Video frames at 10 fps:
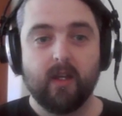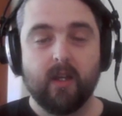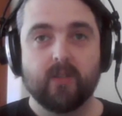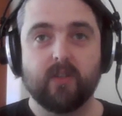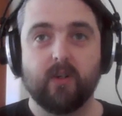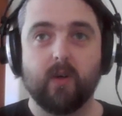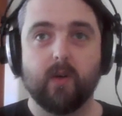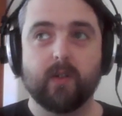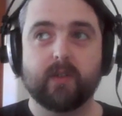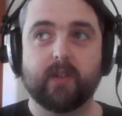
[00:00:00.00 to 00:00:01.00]

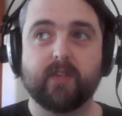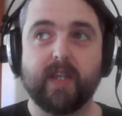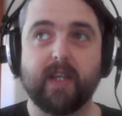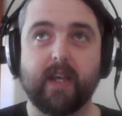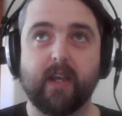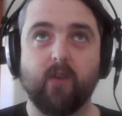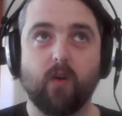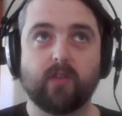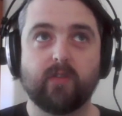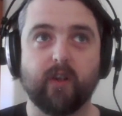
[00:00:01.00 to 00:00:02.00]
So just thinking of
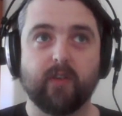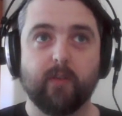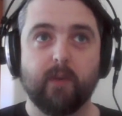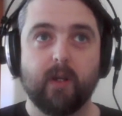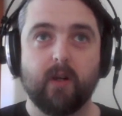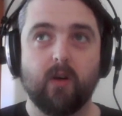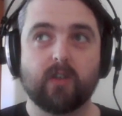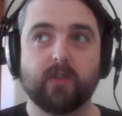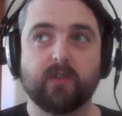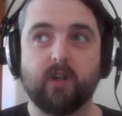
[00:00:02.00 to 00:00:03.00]

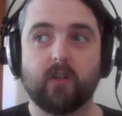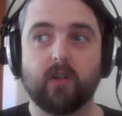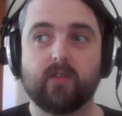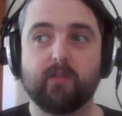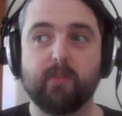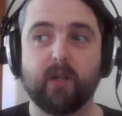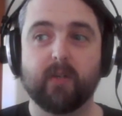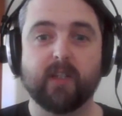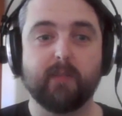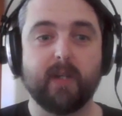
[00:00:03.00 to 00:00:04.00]
Oxford's got lots of
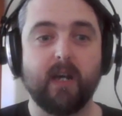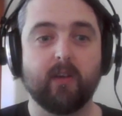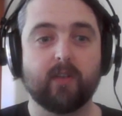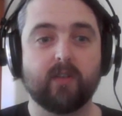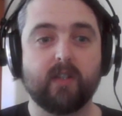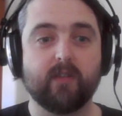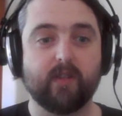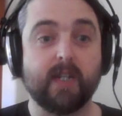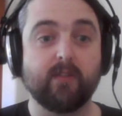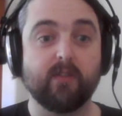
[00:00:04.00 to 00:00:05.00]
buildings made out of lots of
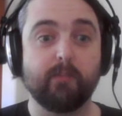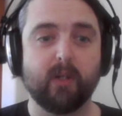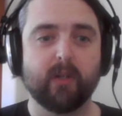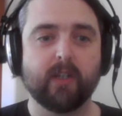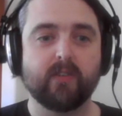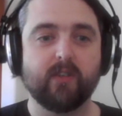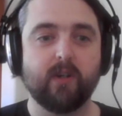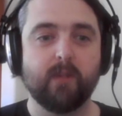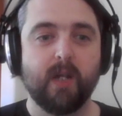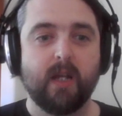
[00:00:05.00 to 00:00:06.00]
different types of building
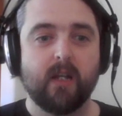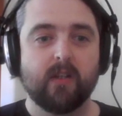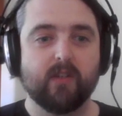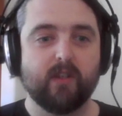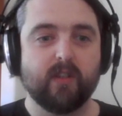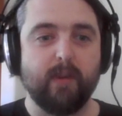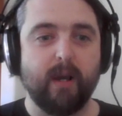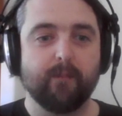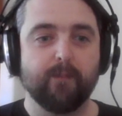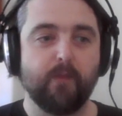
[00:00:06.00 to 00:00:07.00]
stone. So there's
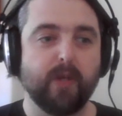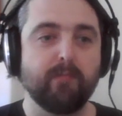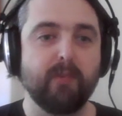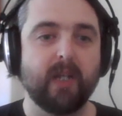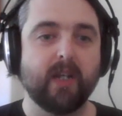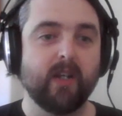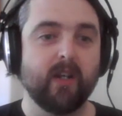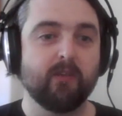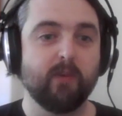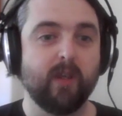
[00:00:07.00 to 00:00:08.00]
about 3 billion
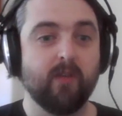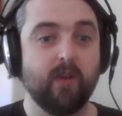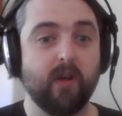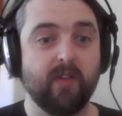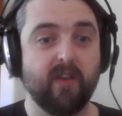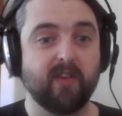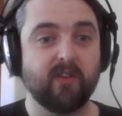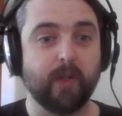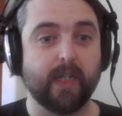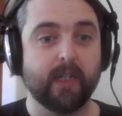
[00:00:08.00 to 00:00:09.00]
years worth of Earth
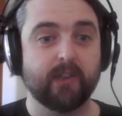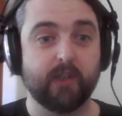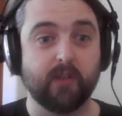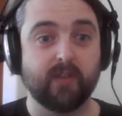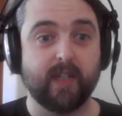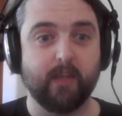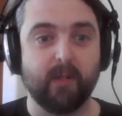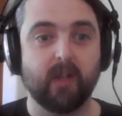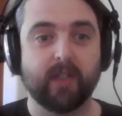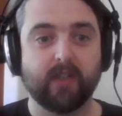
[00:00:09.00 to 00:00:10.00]
history just in the
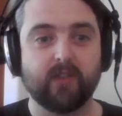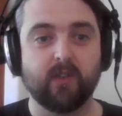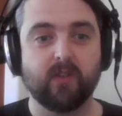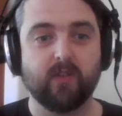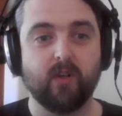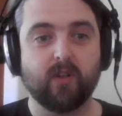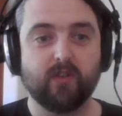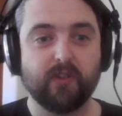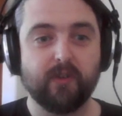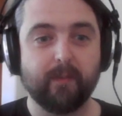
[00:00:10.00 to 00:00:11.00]
building stones of
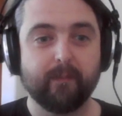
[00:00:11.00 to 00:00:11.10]
Oxford.